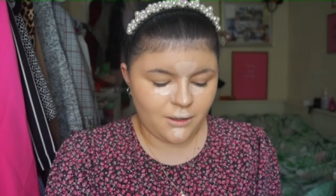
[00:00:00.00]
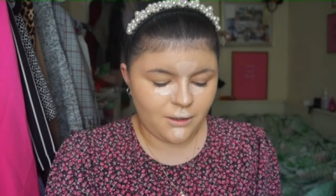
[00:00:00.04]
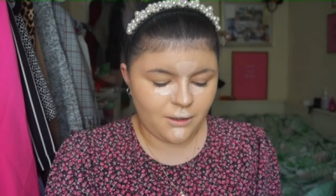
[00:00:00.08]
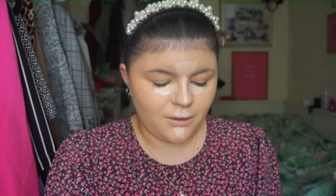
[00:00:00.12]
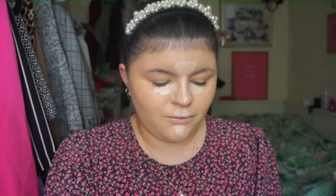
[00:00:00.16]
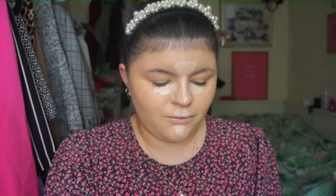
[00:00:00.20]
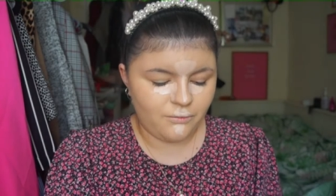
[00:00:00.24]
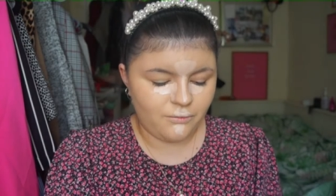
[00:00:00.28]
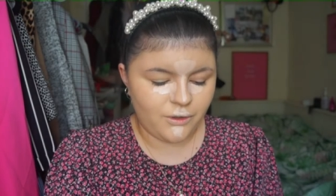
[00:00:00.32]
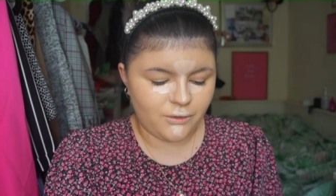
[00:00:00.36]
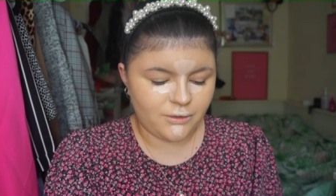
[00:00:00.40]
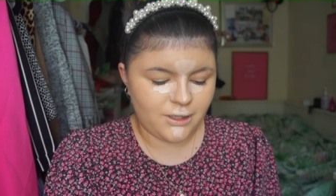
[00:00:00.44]

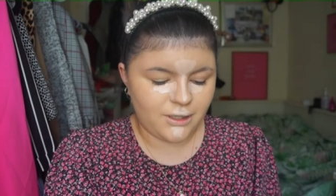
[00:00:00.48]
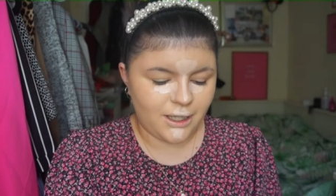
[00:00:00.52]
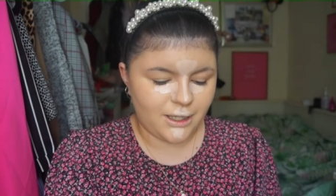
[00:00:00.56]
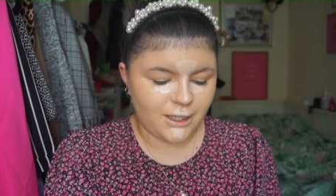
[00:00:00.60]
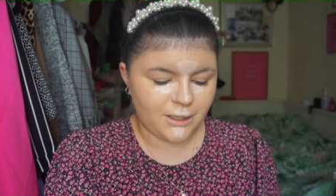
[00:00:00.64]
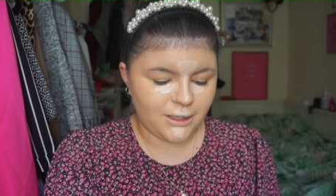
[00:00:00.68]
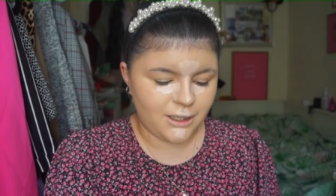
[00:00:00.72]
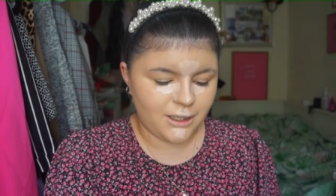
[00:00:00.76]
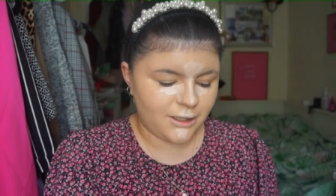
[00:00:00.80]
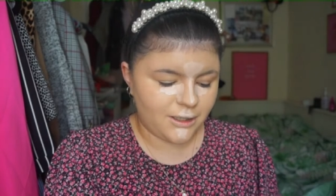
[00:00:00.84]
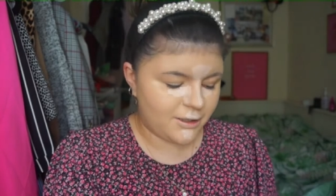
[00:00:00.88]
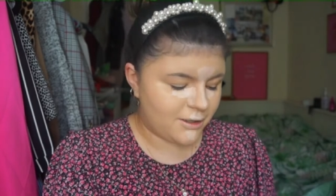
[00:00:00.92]
Real
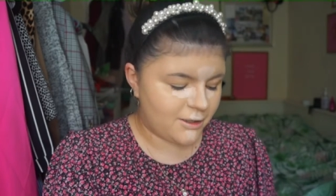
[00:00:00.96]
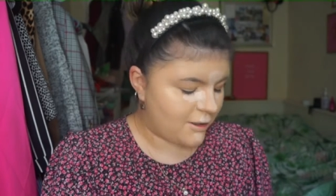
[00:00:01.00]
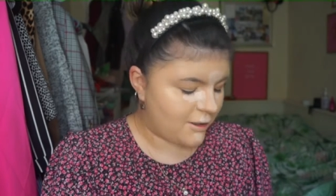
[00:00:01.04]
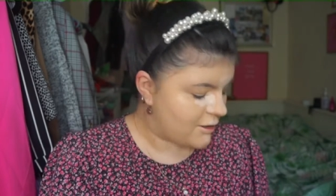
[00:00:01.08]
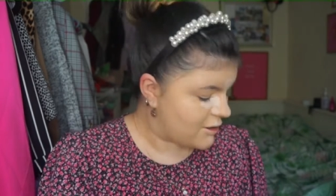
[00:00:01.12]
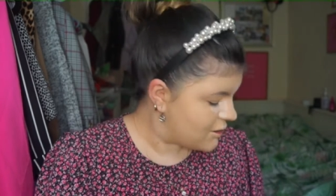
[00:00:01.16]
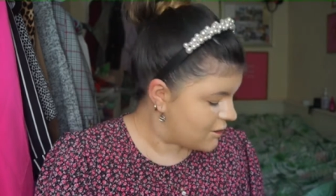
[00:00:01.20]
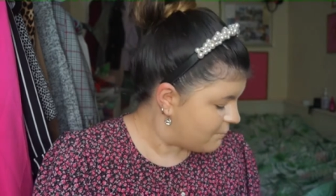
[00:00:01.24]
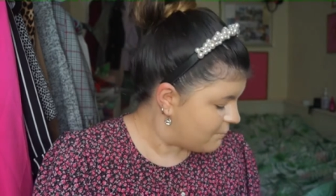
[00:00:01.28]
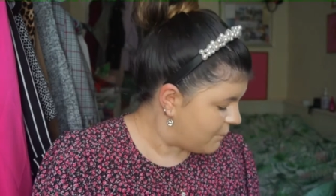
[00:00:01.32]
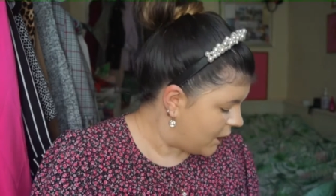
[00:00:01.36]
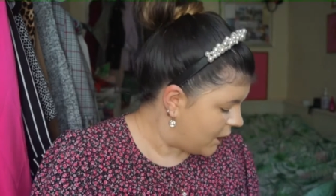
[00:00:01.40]
techniques
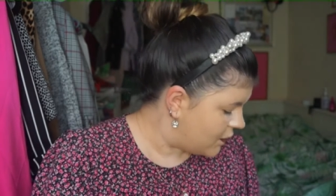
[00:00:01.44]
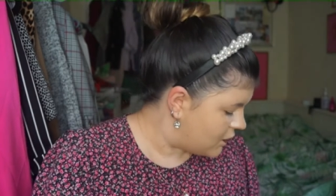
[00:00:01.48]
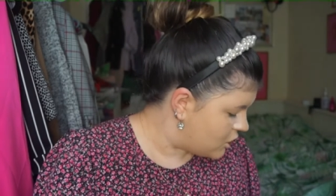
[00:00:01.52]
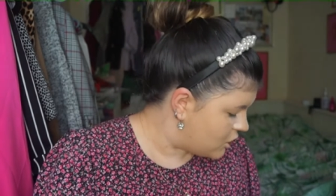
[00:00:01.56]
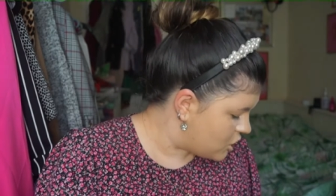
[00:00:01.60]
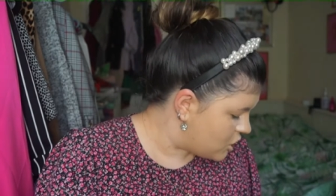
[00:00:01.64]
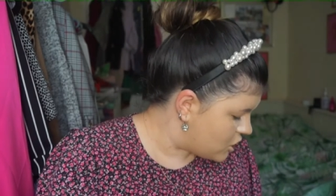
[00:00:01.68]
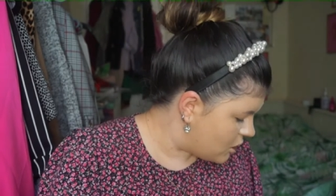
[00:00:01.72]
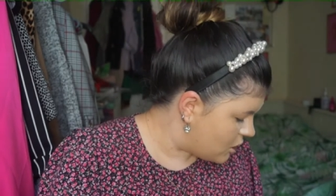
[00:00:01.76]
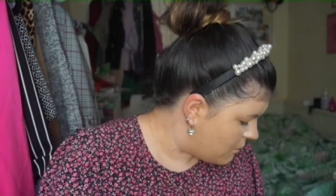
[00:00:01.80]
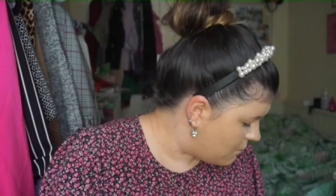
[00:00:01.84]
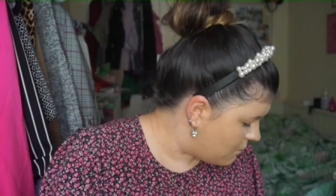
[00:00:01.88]

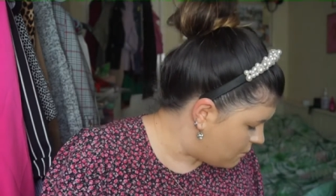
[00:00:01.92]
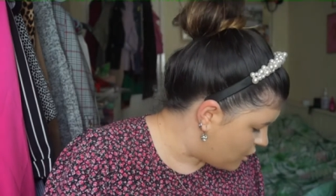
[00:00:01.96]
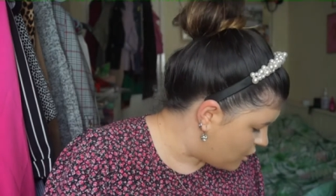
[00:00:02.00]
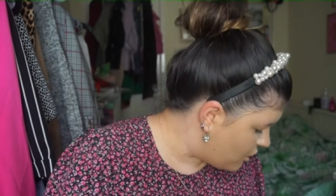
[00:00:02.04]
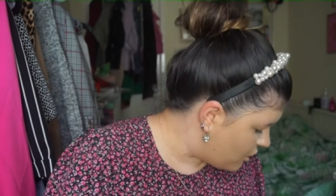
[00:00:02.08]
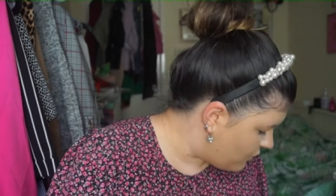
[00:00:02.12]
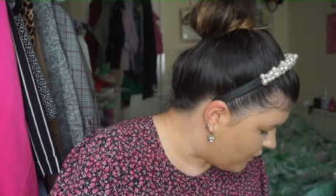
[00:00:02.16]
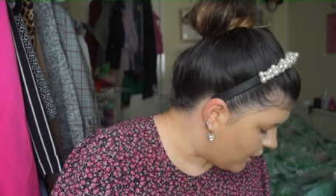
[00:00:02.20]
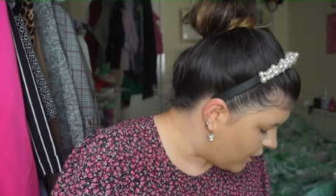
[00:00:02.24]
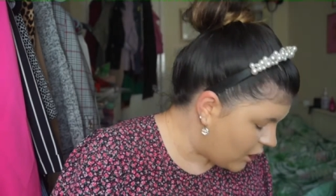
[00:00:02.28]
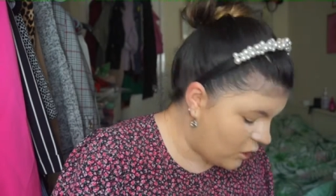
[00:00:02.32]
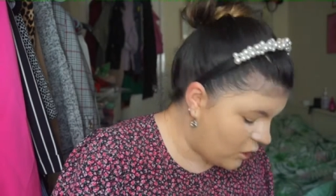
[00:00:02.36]
sponge.
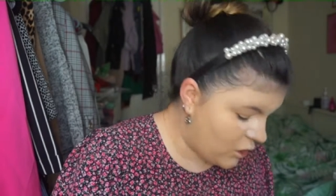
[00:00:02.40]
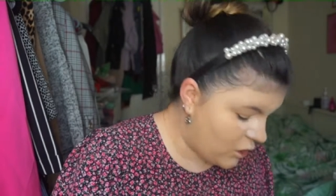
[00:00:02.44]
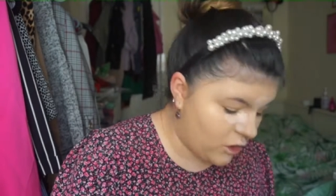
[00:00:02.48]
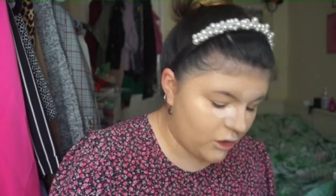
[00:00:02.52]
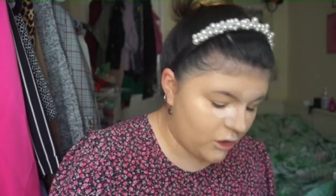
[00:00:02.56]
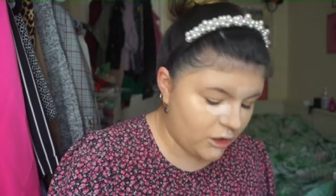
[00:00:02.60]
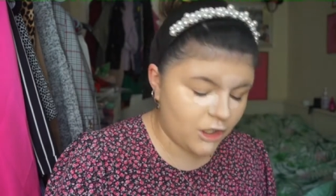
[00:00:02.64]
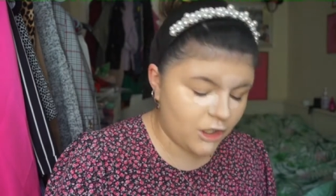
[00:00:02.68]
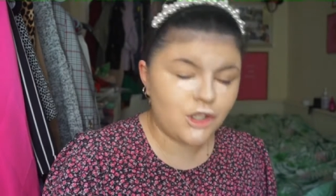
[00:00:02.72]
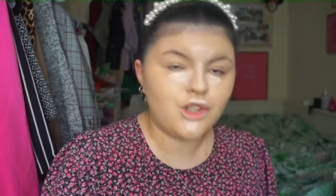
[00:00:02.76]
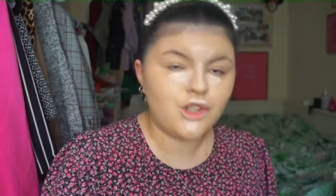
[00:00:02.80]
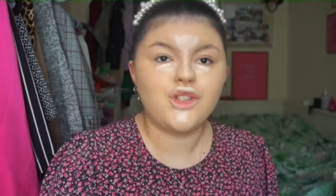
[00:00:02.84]
Moving on
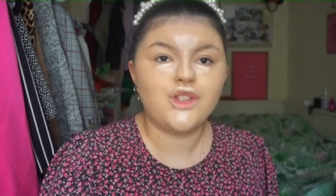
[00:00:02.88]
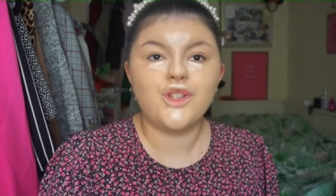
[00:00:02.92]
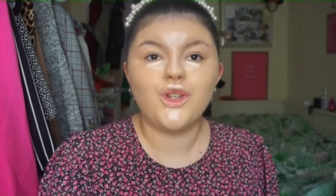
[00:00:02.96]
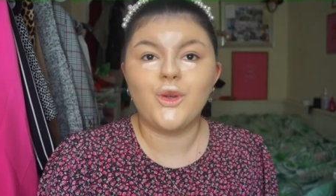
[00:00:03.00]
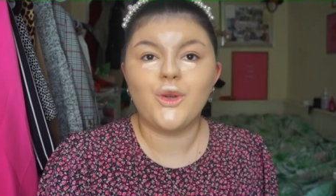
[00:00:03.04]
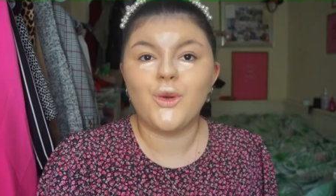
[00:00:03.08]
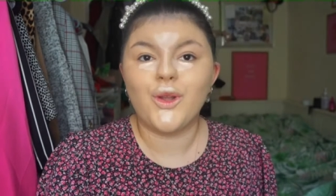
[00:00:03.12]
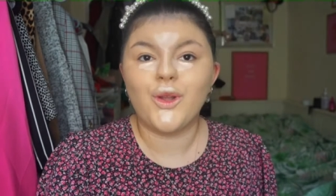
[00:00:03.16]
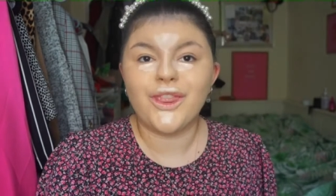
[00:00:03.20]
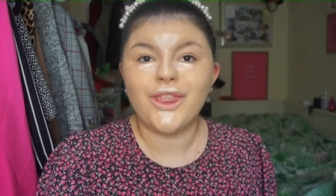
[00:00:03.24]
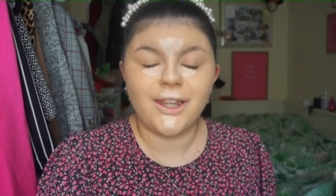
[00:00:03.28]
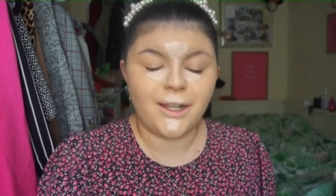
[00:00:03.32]
to
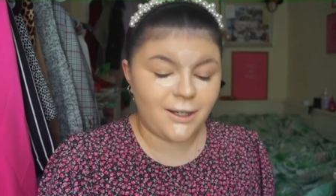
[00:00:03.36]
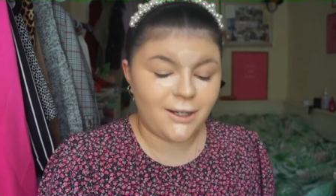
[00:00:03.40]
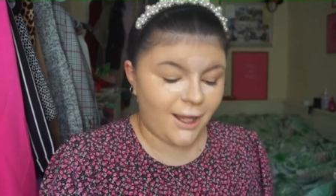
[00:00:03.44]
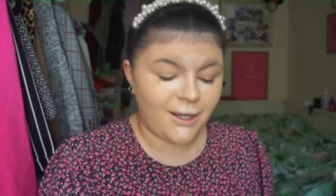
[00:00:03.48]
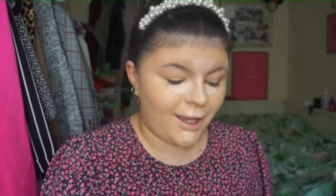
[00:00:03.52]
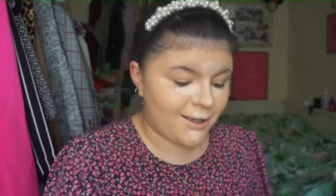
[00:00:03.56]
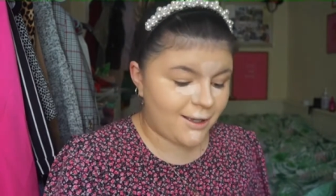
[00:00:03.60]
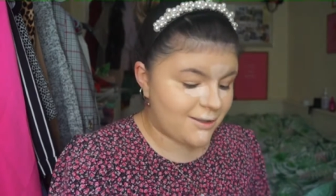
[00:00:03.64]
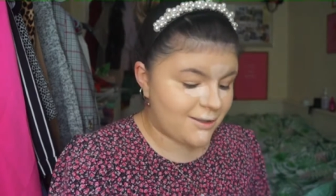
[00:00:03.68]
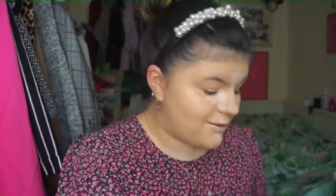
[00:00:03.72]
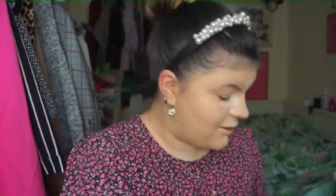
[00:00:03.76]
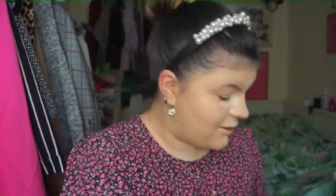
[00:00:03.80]
the
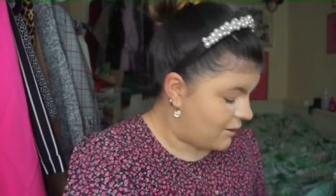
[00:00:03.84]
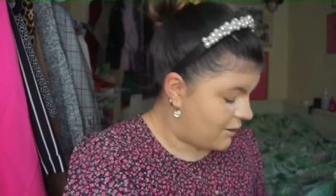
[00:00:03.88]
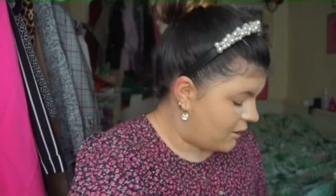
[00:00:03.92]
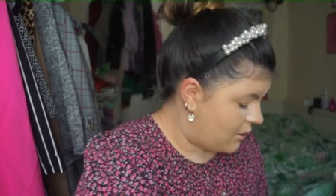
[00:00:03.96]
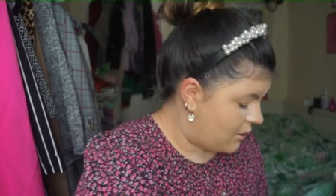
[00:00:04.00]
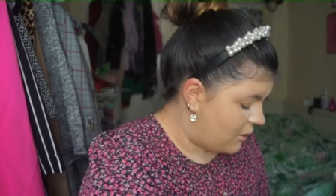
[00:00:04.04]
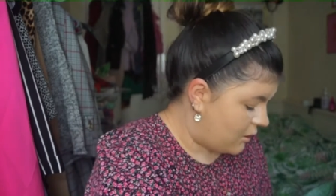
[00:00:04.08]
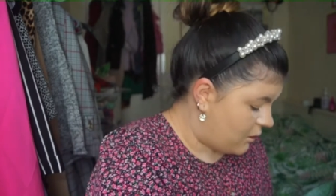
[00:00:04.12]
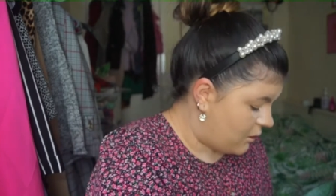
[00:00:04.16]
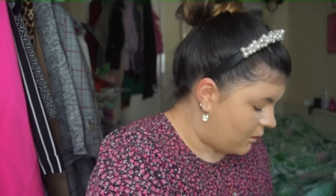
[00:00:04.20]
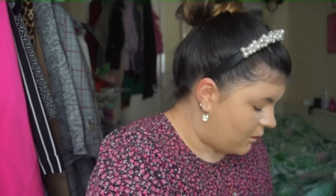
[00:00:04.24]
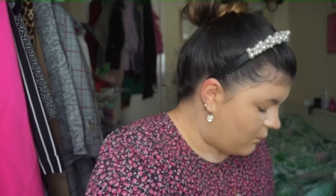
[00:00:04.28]
next
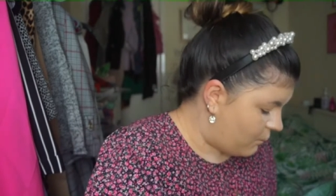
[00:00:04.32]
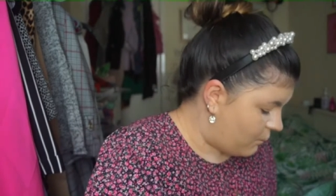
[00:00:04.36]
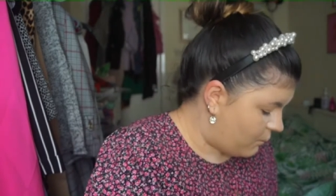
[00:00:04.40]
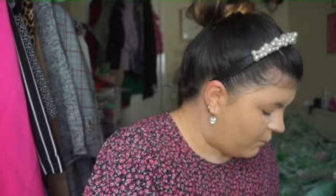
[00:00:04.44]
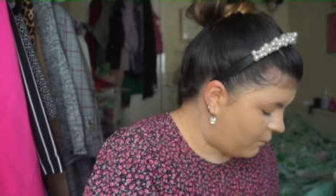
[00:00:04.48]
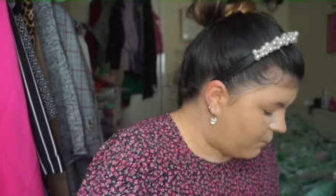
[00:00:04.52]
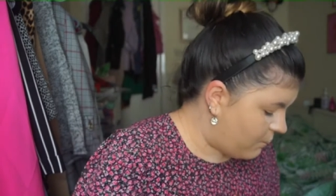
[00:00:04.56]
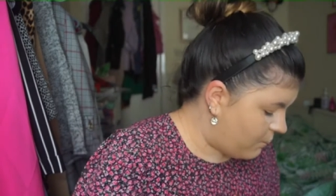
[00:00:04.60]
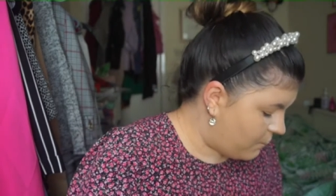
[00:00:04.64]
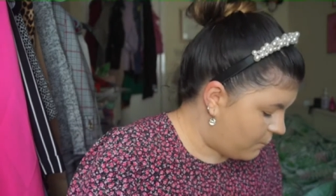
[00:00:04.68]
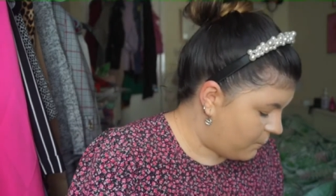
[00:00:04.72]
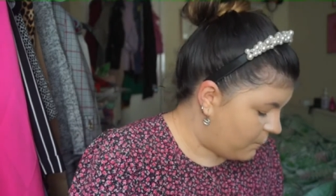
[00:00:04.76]

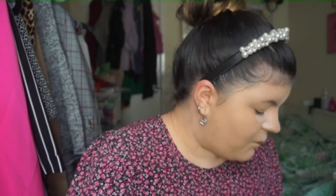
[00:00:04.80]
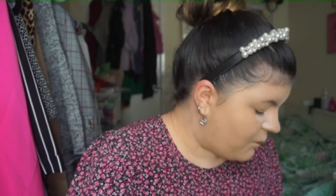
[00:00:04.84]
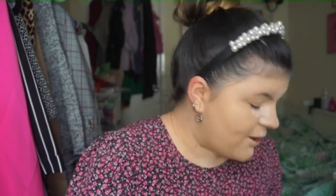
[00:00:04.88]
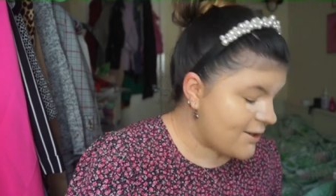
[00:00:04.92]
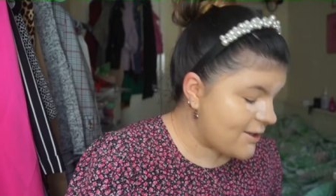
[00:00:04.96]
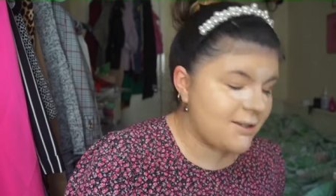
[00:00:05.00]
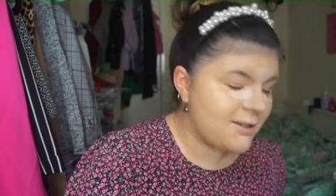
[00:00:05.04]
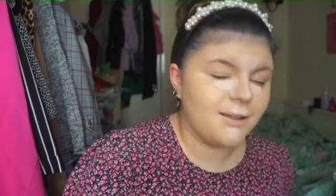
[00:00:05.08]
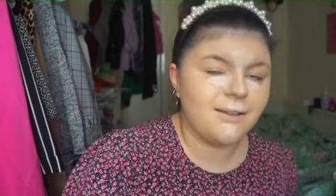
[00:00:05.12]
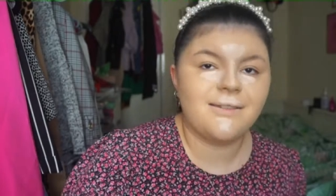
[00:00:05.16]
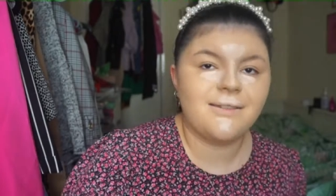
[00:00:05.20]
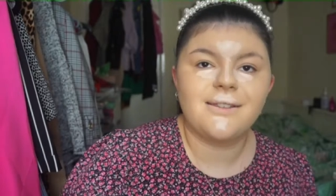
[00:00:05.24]

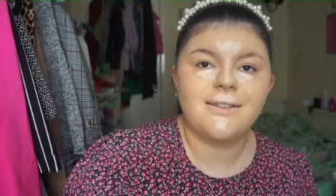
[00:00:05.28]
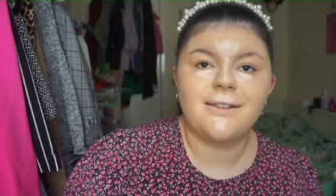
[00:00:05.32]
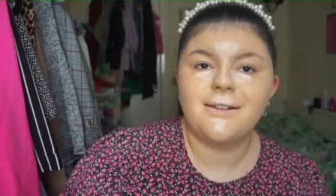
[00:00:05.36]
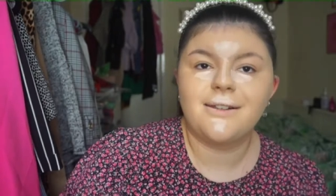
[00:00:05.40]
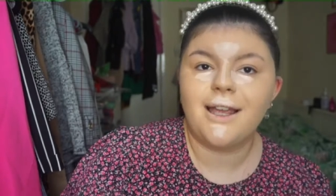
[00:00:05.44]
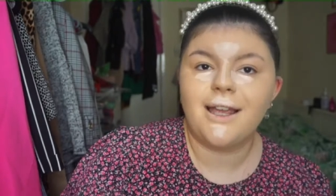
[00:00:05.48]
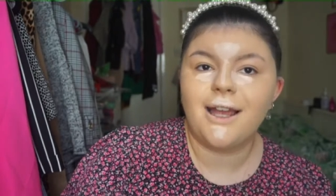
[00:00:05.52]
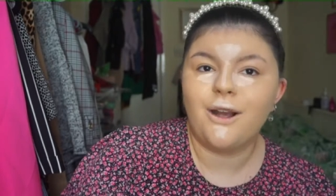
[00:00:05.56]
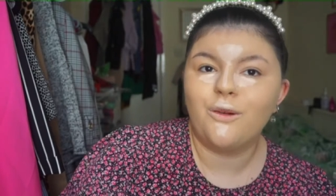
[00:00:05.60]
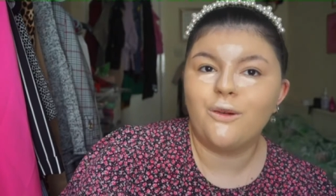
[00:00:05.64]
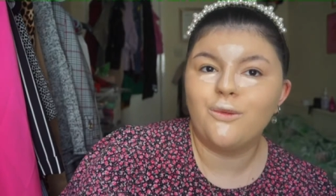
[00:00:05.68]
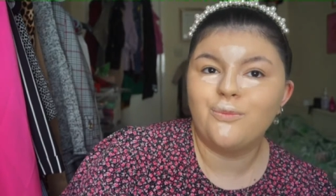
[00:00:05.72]
present.
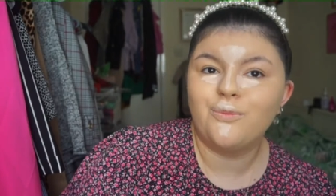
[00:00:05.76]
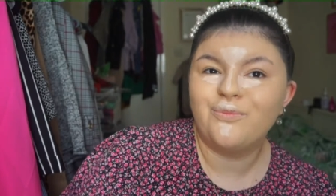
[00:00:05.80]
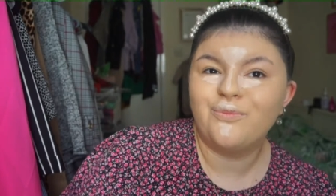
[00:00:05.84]
Now,